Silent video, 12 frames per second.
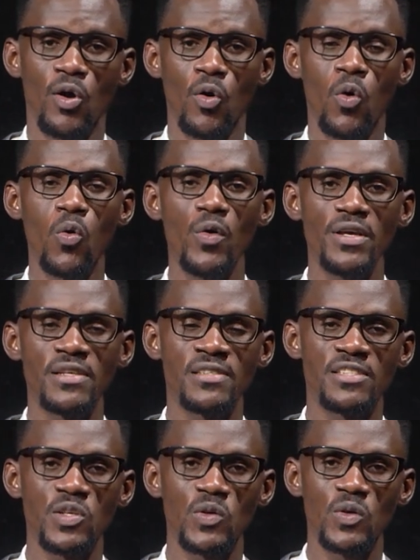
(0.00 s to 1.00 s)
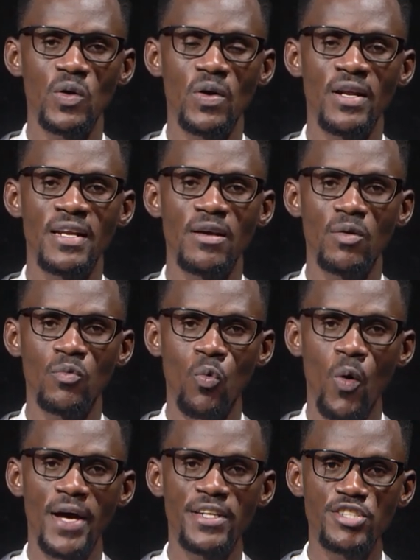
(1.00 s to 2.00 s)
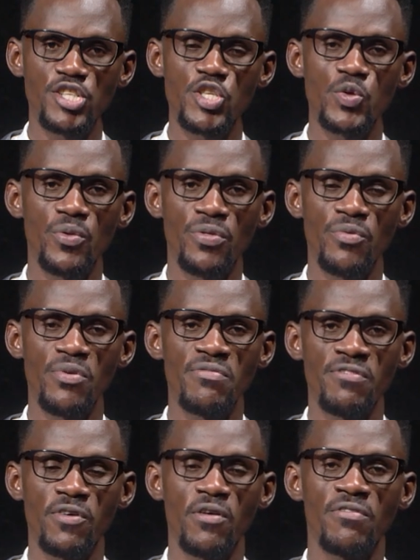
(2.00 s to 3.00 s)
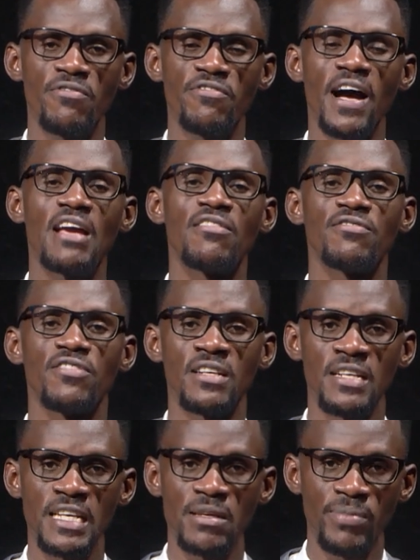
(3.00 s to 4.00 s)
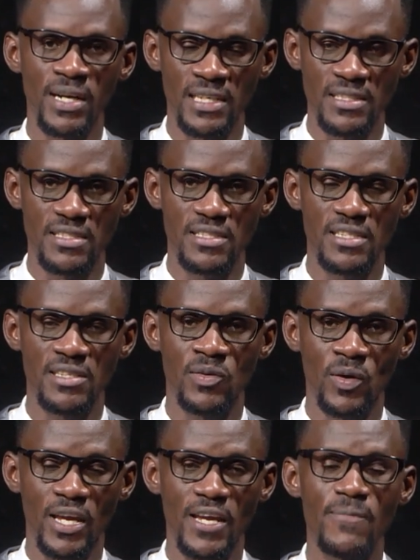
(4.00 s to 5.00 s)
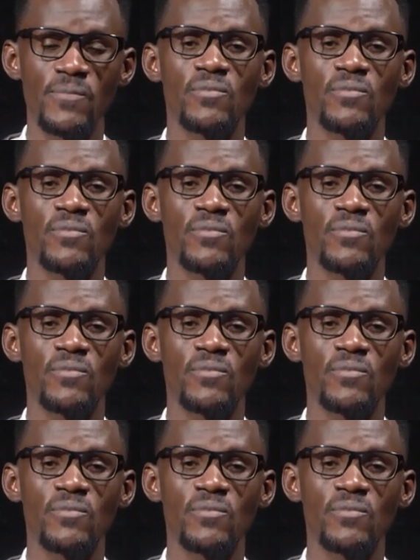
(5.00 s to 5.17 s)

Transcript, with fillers: who is your one, two, three, four, five neighbors, okay?